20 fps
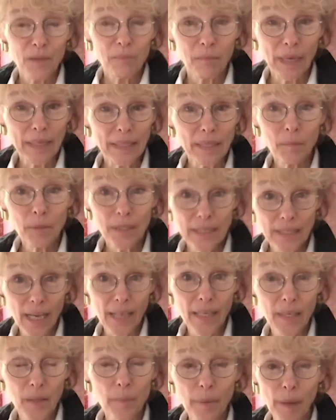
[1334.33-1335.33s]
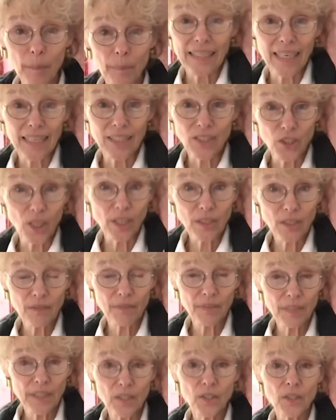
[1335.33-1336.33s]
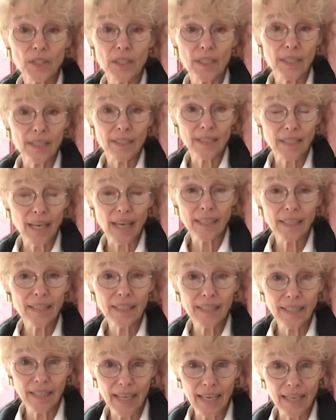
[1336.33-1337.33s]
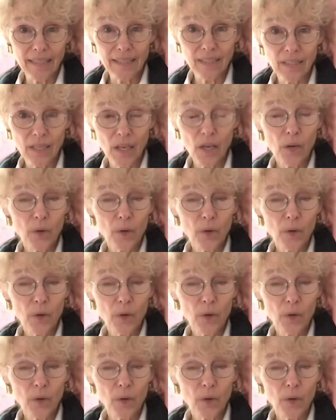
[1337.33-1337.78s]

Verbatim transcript: my name is Diane Pepp and I just finished an exciting class